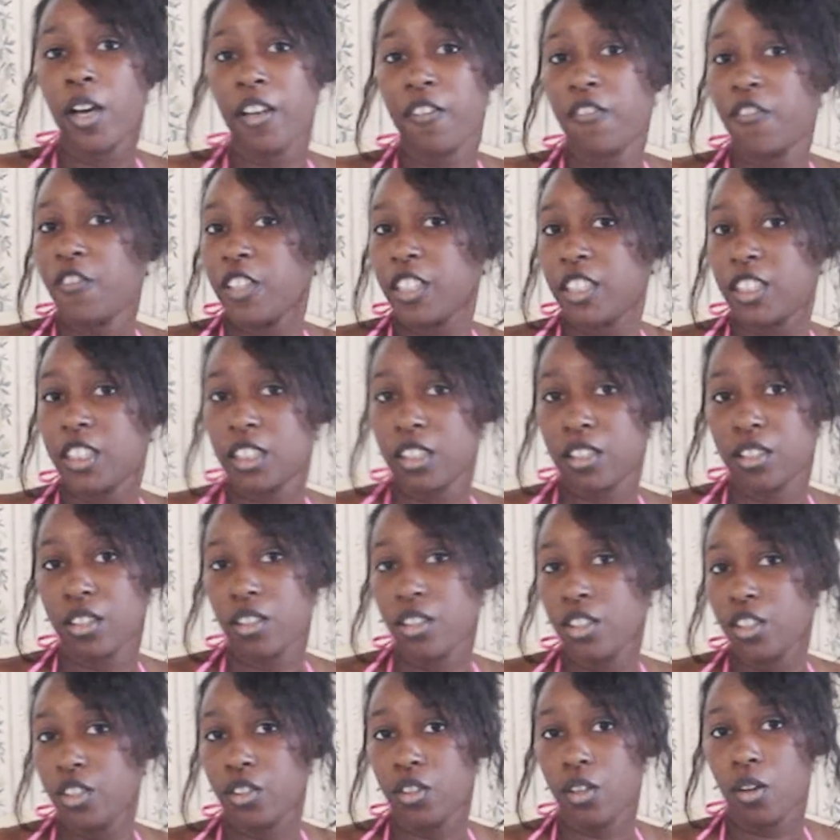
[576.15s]
If it's
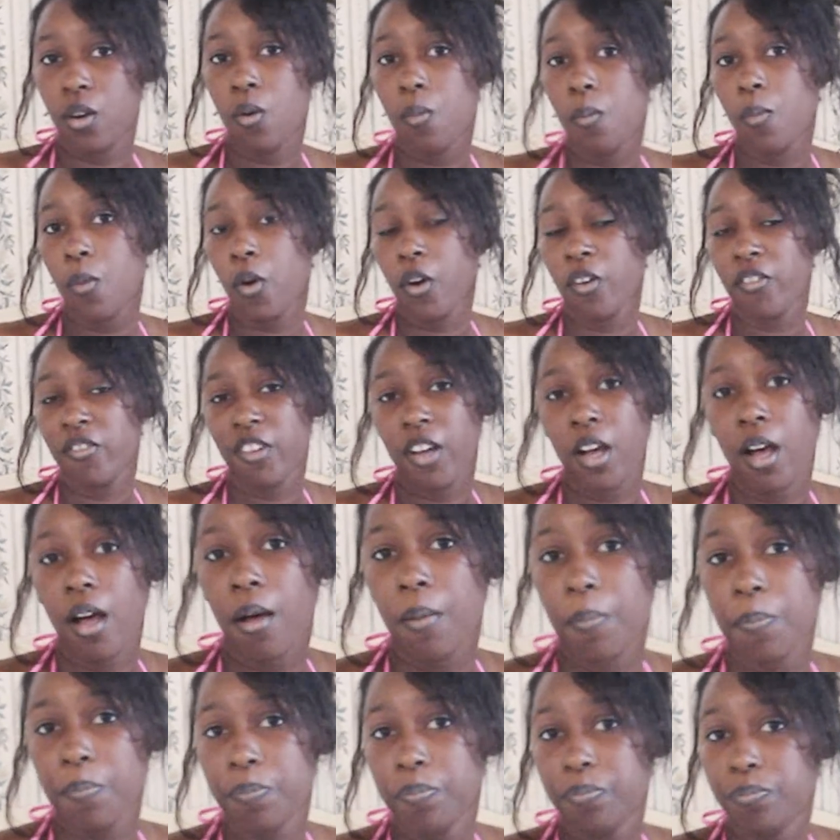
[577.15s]
a, you know more of a
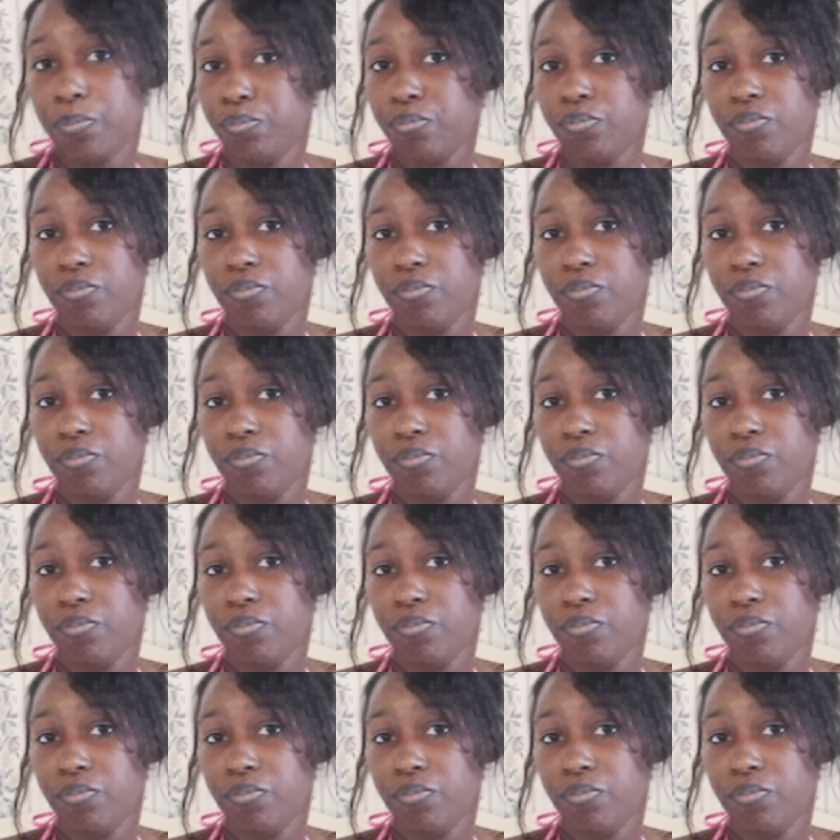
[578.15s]
up